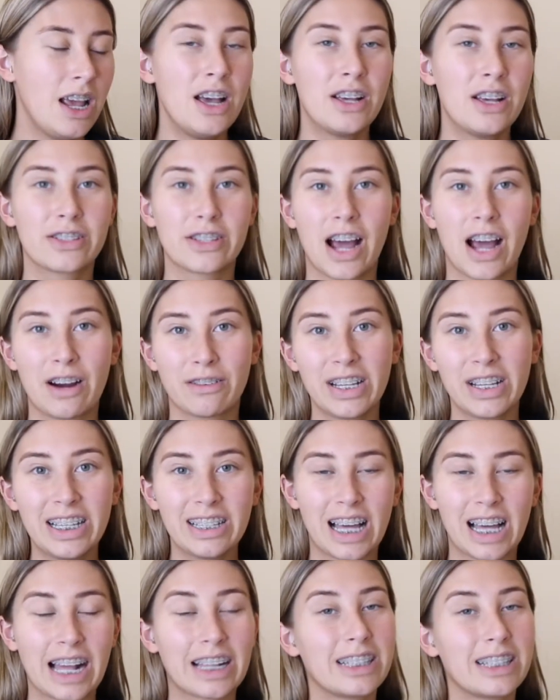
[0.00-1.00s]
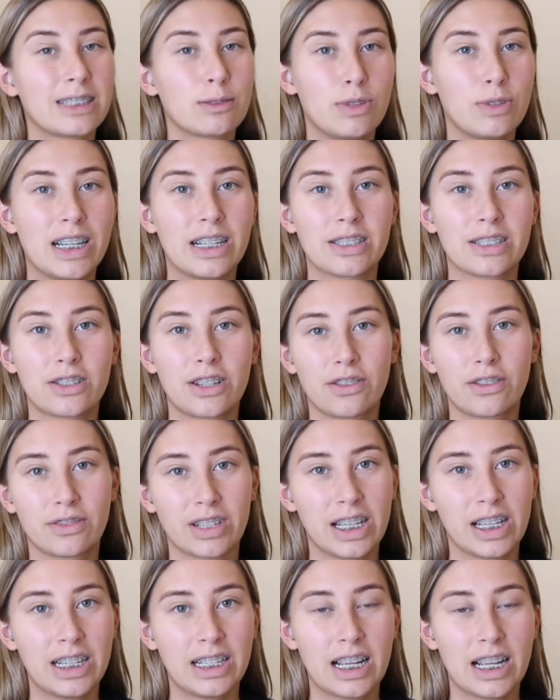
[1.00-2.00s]
So I really like this one. It's got a
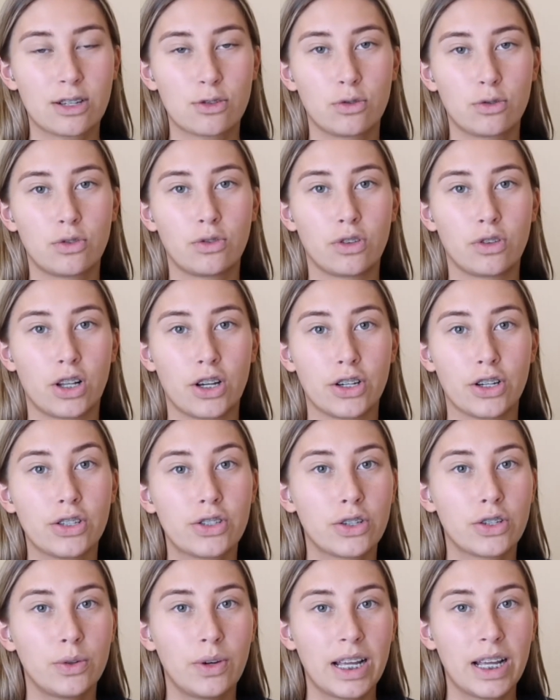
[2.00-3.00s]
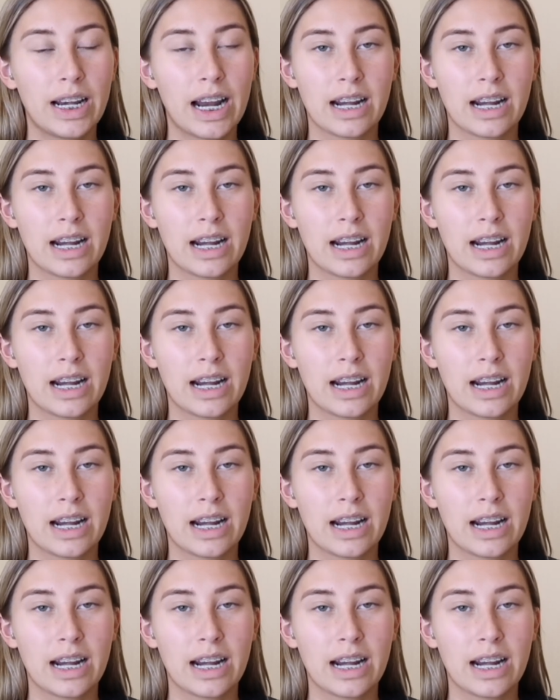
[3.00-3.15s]
really natural glow to it